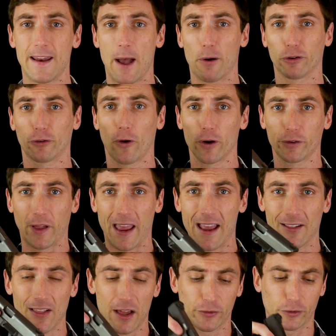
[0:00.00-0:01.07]
Now, as far as the
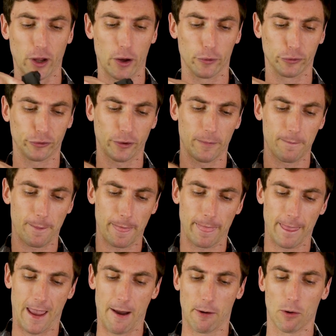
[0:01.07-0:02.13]
ALS goes,
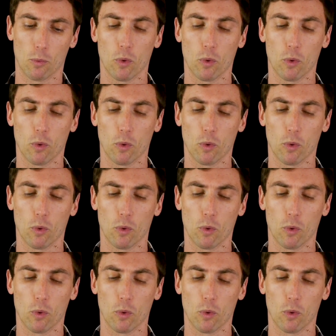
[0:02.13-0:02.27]
how